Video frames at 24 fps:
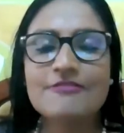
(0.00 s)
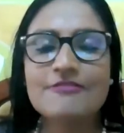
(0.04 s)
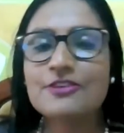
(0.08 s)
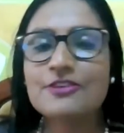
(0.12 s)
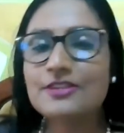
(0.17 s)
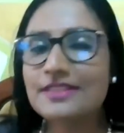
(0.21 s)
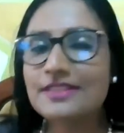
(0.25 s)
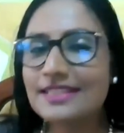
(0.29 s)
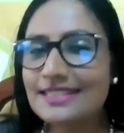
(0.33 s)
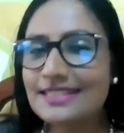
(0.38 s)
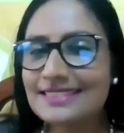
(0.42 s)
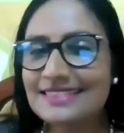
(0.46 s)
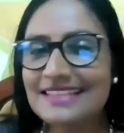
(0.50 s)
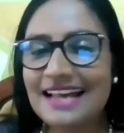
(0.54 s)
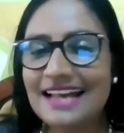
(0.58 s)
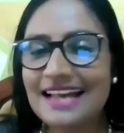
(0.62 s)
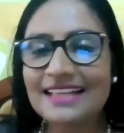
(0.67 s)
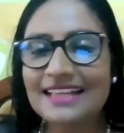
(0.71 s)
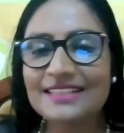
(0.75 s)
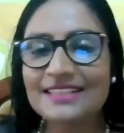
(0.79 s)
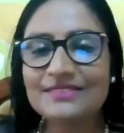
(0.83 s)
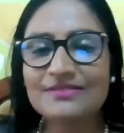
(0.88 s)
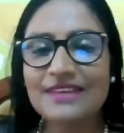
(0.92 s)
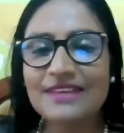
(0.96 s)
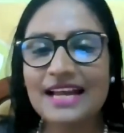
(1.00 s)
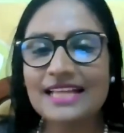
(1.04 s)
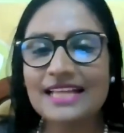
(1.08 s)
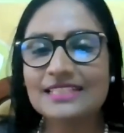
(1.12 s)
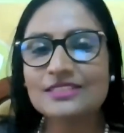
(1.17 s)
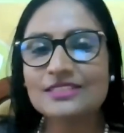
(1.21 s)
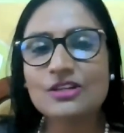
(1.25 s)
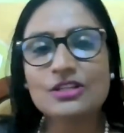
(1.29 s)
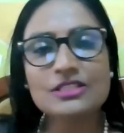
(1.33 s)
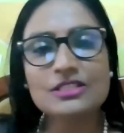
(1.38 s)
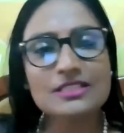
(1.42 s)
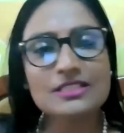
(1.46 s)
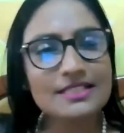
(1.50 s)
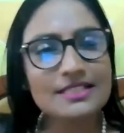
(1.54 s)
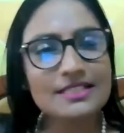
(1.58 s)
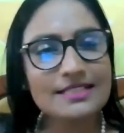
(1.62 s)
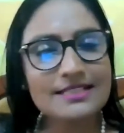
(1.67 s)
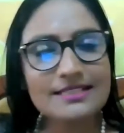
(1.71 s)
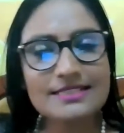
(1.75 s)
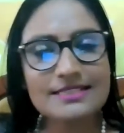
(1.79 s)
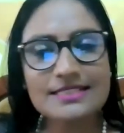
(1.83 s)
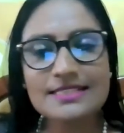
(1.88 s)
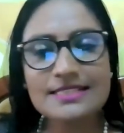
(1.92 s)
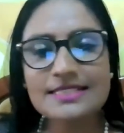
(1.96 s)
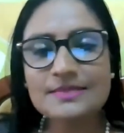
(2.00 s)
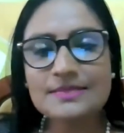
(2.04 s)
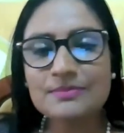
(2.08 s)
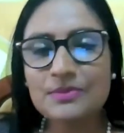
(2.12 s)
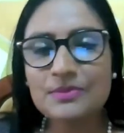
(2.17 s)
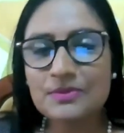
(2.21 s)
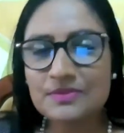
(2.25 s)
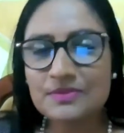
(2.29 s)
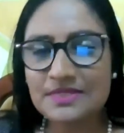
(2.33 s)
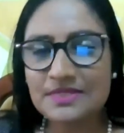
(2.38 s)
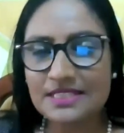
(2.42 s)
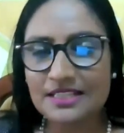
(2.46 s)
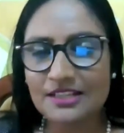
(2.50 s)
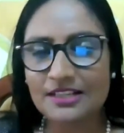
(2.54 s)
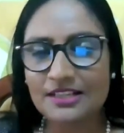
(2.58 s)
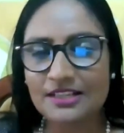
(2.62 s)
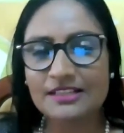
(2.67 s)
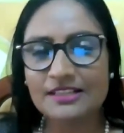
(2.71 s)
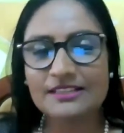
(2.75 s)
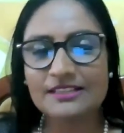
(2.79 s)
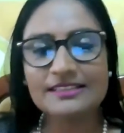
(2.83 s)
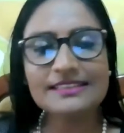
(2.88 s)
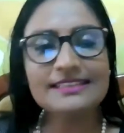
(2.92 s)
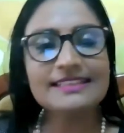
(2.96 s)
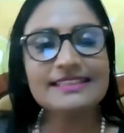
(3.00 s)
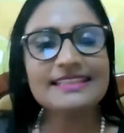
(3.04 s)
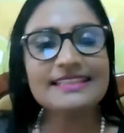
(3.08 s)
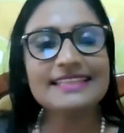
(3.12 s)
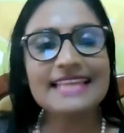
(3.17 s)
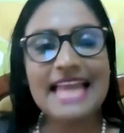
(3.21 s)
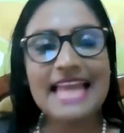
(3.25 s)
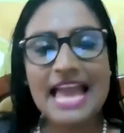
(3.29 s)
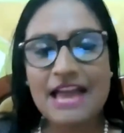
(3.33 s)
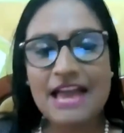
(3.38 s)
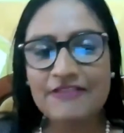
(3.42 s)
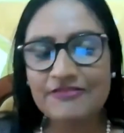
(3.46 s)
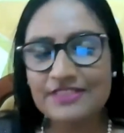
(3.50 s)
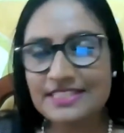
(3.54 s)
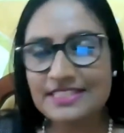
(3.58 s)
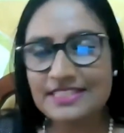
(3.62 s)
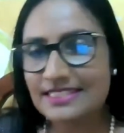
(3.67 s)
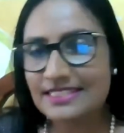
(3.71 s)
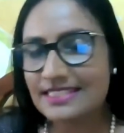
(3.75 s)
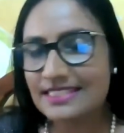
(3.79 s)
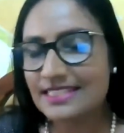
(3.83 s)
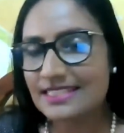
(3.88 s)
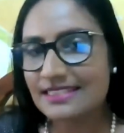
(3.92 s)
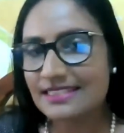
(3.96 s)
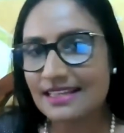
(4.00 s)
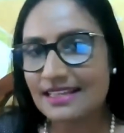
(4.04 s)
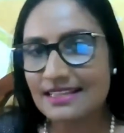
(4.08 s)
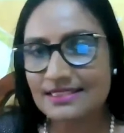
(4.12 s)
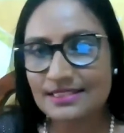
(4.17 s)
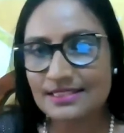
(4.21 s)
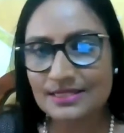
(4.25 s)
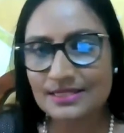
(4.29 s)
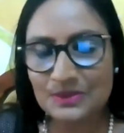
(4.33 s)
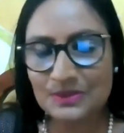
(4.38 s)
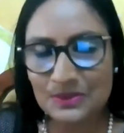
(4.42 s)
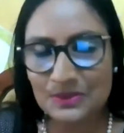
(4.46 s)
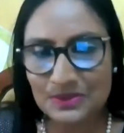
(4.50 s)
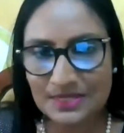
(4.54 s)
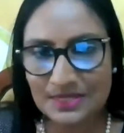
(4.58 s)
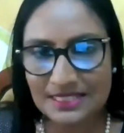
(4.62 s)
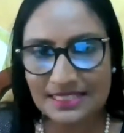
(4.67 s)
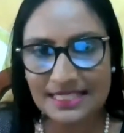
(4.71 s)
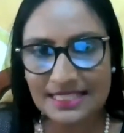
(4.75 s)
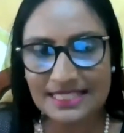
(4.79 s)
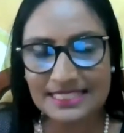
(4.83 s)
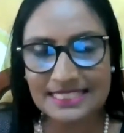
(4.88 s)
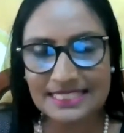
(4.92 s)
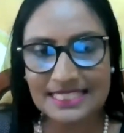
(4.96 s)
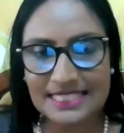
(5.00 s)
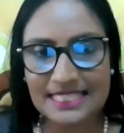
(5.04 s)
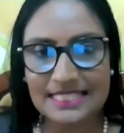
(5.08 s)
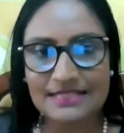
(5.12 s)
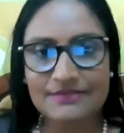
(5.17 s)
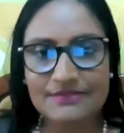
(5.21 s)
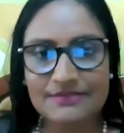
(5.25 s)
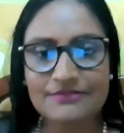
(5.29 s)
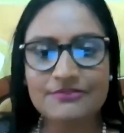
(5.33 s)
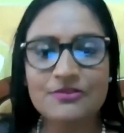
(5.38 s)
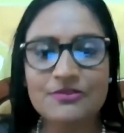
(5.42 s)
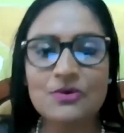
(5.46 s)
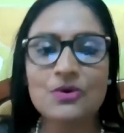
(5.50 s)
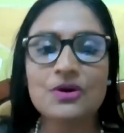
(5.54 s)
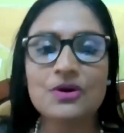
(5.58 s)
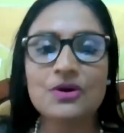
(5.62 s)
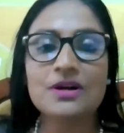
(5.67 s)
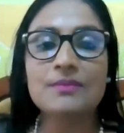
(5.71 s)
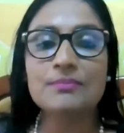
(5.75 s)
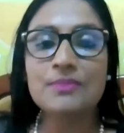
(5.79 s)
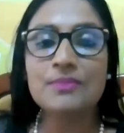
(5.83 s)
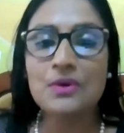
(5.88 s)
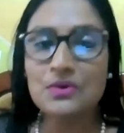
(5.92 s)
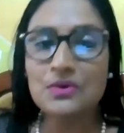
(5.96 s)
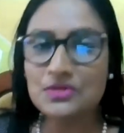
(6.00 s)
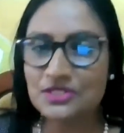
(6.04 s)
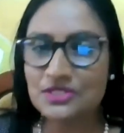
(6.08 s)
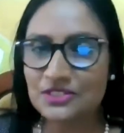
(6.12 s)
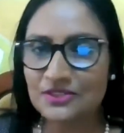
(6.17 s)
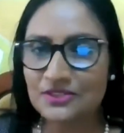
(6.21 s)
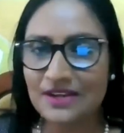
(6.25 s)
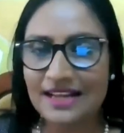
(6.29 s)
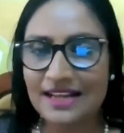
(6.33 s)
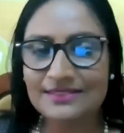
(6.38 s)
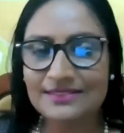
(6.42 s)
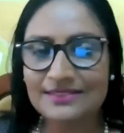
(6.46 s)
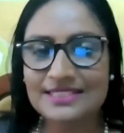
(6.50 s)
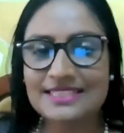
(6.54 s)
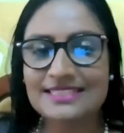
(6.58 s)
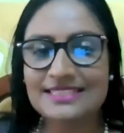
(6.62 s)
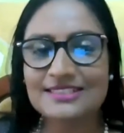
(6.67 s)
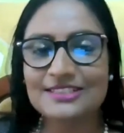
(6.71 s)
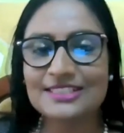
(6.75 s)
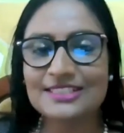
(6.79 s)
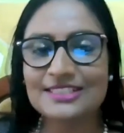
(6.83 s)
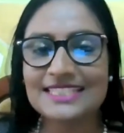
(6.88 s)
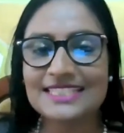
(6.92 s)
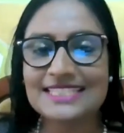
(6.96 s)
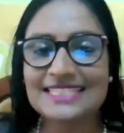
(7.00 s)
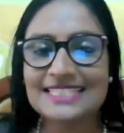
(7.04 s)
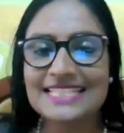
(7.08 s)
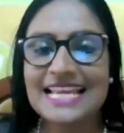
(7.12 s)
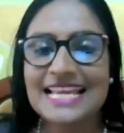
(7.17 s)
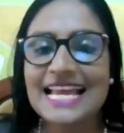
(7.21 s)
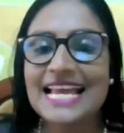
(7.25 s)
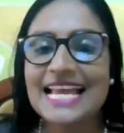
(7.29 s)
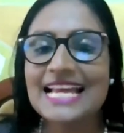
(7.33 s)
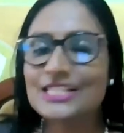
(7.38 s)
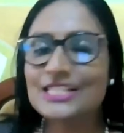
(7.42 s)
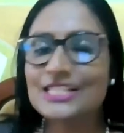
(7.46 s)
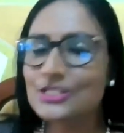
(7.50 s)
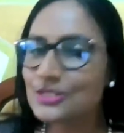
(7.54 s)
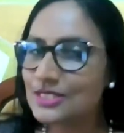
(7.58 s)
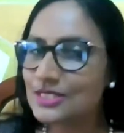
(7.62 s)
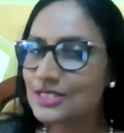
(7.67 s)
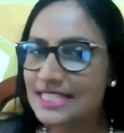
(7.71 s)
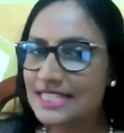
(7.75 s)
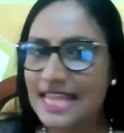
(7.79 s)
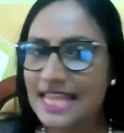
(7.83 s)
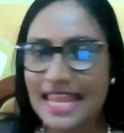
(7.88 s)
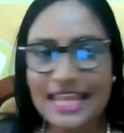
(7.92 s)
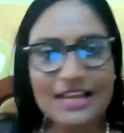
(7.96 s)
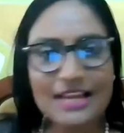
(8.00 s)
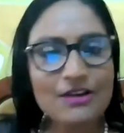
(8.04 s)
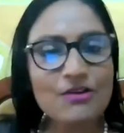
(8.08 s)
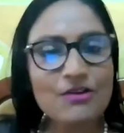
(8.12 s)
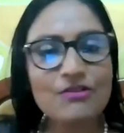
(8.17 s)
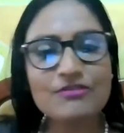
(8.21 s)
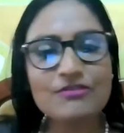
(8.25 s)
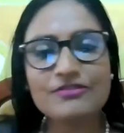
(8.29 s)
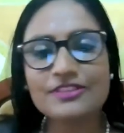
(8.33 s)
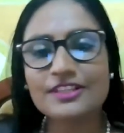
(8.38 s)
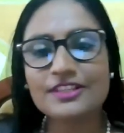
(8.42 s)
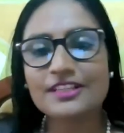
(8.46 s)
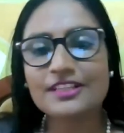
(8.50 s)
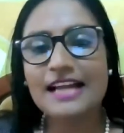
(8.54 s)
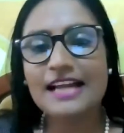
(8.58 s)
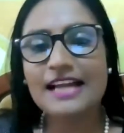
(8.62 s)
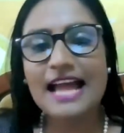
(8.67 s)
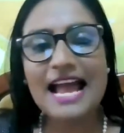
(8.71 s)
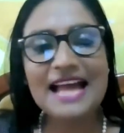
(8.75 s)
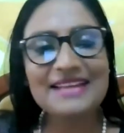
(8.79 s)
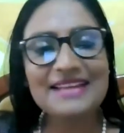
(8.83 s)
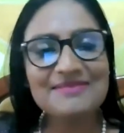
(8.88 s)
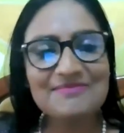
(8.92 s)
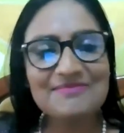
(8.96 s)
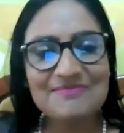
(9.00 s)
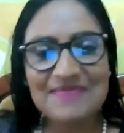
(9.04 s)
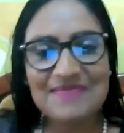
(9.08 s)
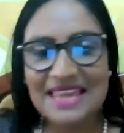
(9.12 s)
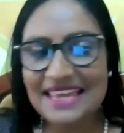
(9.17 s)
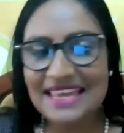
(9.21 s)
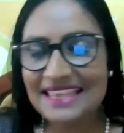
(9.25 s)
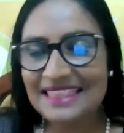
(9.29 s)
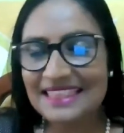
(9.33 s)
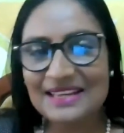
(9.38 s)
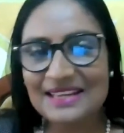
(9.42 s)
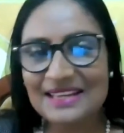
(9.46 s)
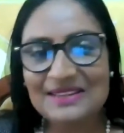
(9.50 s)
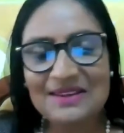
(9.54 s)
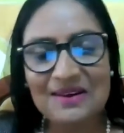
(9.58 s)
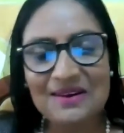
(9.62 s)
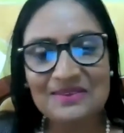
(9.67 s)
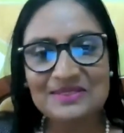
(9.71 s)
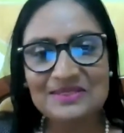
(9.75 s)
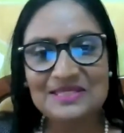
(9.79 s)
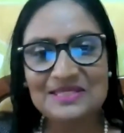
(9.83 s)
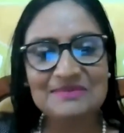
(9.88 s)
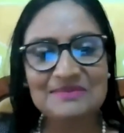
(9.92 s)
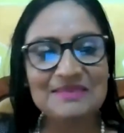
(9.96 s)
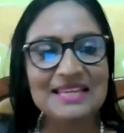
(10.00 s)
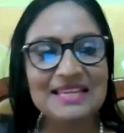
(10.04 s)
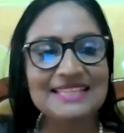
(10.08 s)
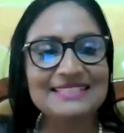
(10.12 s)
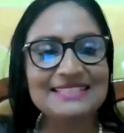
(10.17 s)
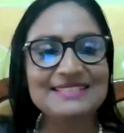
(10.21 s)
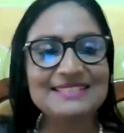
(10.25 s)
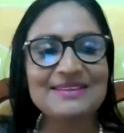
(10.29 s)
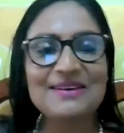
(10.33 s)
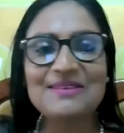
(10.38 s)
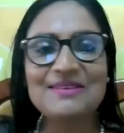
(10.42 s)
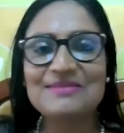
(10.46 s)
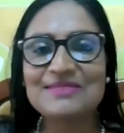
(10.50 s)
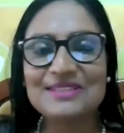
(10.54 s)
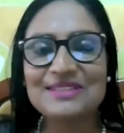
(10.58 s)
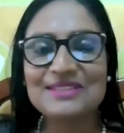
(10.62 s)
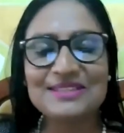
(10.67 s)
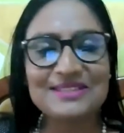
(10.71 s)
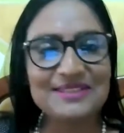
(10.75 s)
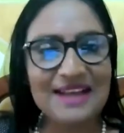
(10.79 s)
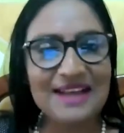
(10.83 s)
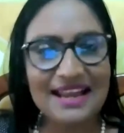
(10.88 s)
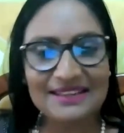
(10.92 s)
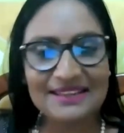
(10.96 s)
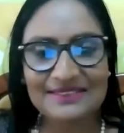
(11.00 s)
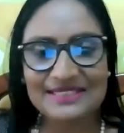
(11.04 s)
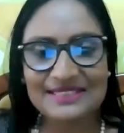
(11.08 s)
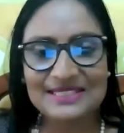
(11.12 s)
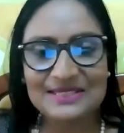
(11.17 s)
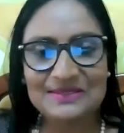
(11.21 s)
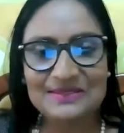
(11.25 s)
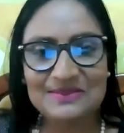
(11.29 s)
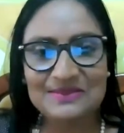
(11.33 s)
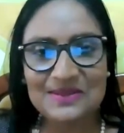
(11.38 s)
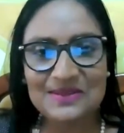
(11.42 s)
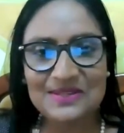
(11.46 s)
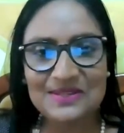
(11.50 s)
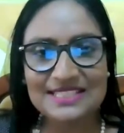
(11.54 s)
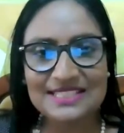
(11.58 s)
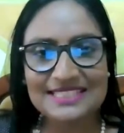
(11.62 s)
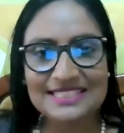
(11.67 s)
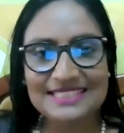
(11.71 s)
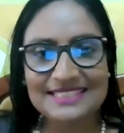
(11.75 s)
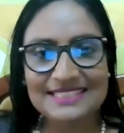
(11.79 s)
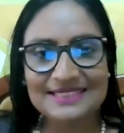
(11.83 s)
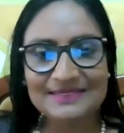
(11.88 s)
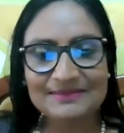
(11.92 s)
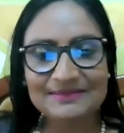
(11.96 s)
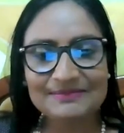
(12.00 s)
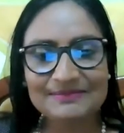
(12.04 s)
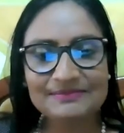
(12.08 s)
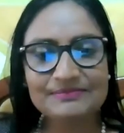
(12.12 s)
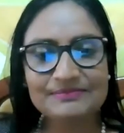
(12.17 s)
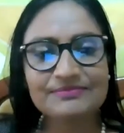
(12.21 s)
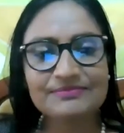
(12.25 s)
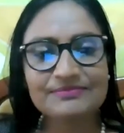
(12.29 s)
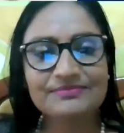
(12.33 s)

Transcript: For this, I invite Dr. Curtis Boobsy Earle, the FST's Associate Dean for Postgraduate Studies, to take over and make the announcement of the graduate awards.